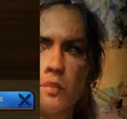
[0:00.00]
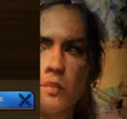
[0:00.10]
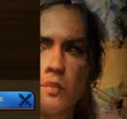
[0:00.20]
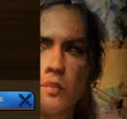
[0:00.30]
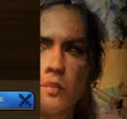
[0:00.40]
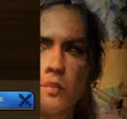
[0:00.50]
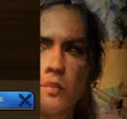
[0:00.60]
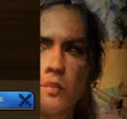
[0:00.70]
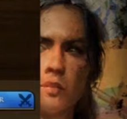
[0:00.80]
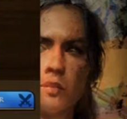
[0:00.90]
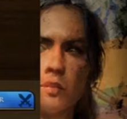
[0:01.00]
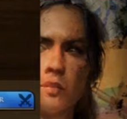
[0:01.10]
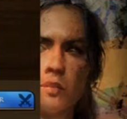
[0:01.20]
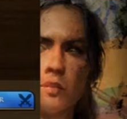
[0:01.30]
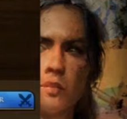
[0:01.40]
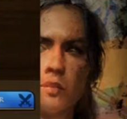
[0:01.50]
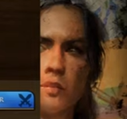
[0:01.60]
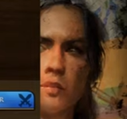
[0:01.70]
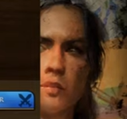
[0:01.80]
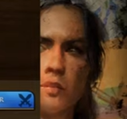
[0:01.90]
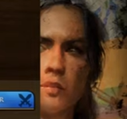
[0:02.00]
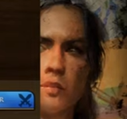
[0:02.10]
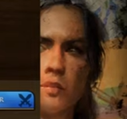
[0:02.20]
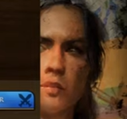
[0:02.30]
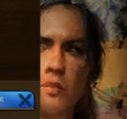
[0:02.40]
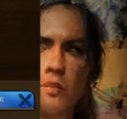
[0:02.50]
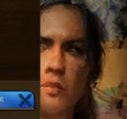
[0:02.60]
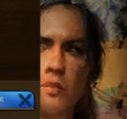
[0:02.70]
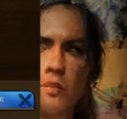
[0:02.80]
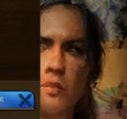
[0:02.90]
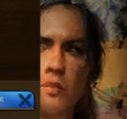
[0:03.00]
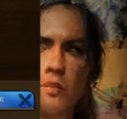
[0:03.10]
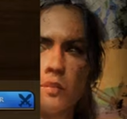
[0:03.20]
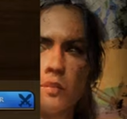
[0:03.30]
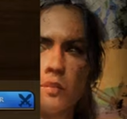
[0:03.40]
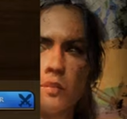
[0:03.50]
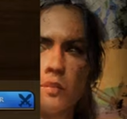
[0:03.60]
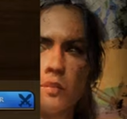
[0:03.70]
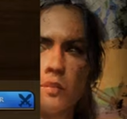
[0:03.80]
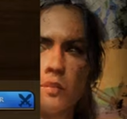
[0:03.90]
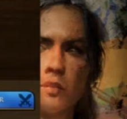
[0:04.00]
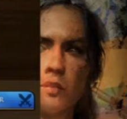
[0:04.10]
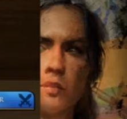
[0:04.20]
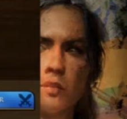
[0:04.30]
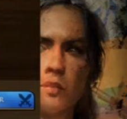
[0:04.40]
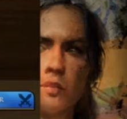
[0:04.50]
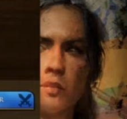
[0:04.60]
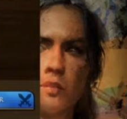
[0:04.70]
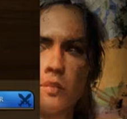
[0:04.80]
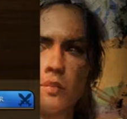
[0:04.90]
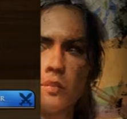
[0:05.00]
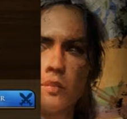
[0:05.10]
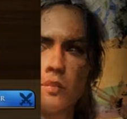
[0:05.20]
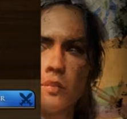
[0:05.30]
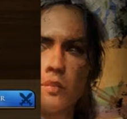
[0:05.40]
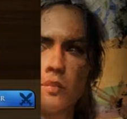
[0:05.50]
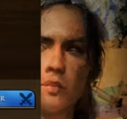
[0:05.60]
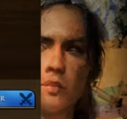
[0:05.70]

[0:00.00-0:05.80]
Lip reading: (no lip movement)